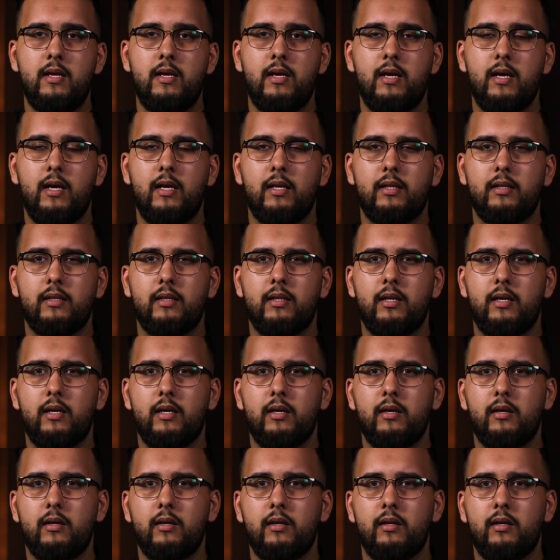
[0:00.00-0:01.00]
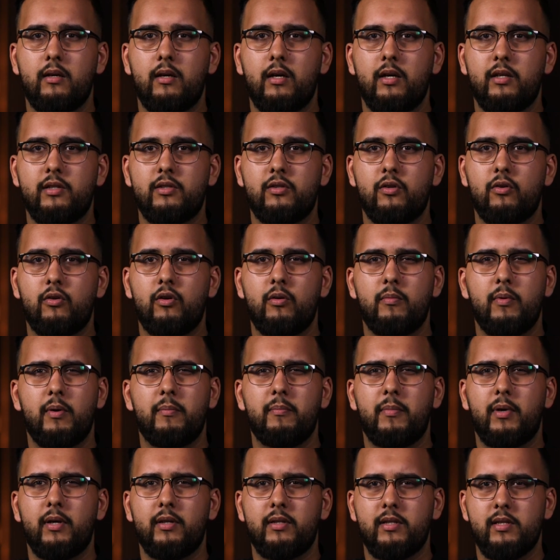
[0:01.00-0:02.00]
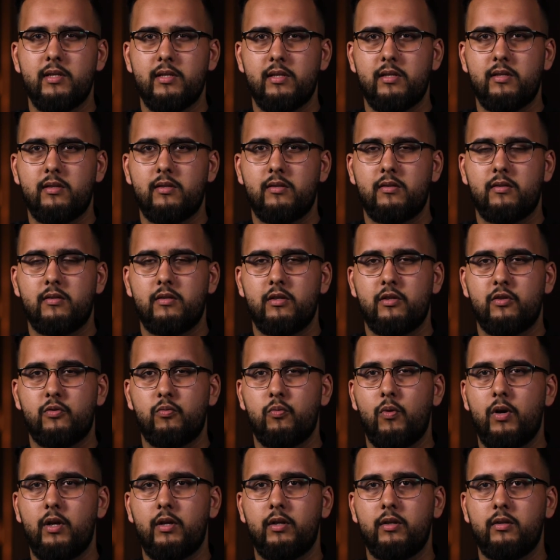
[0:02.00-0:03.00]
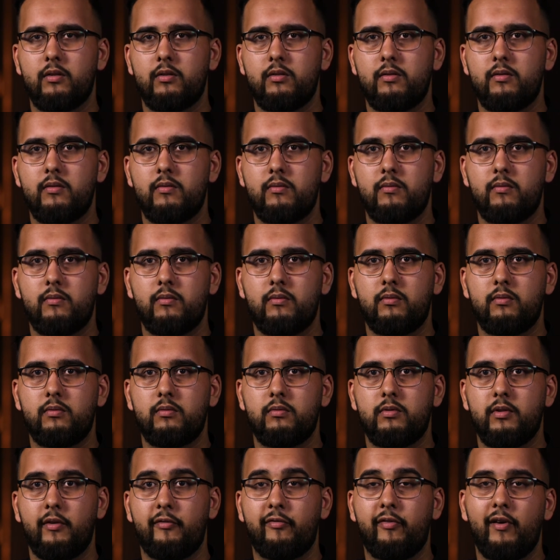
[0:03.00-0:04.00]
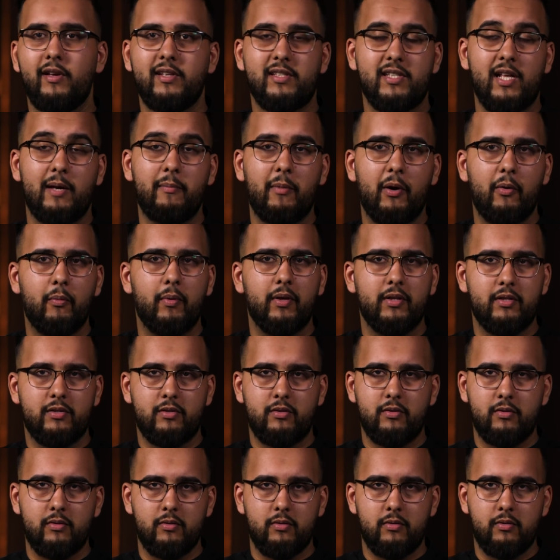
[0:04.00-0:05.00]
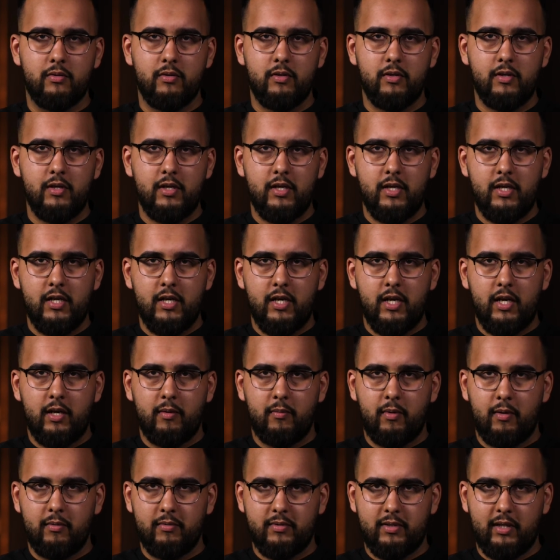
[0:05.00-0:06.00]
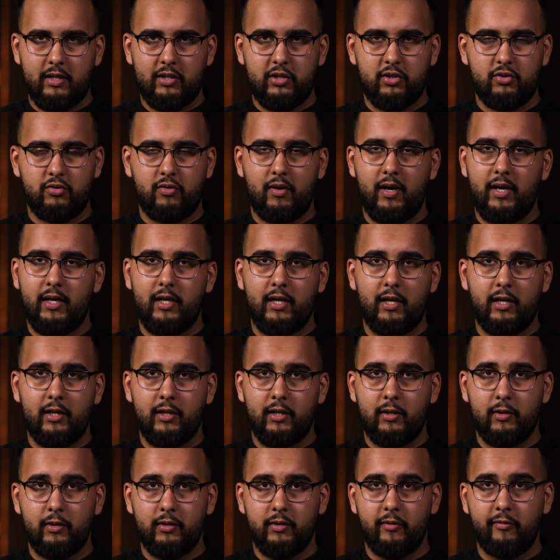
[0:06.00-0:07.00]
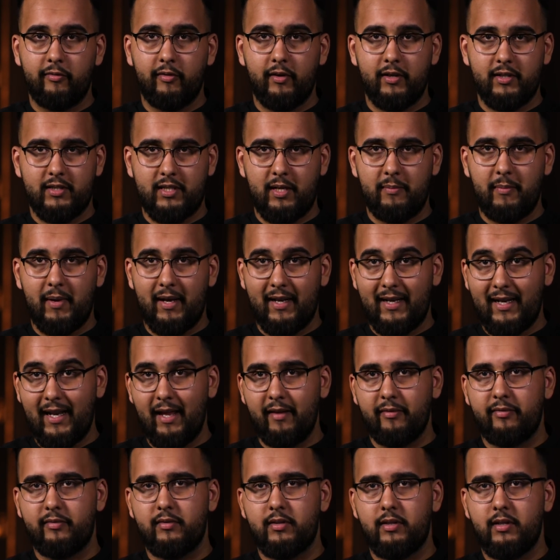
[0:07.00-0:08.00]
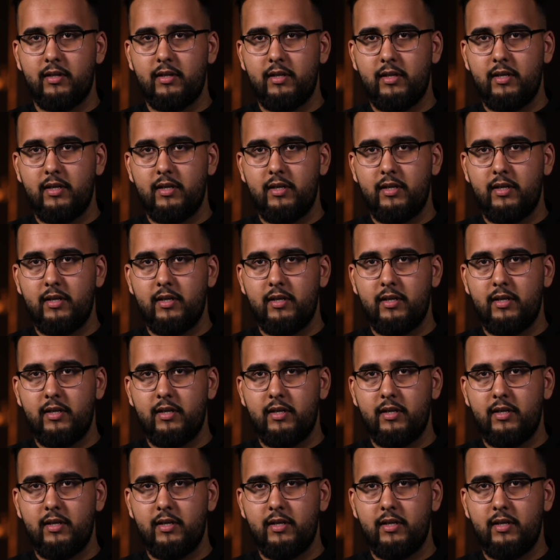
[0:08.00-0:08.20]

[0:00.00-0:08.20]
And uh, I still remember this this one the first time I went to Imam Hussein Shrine and the first time I left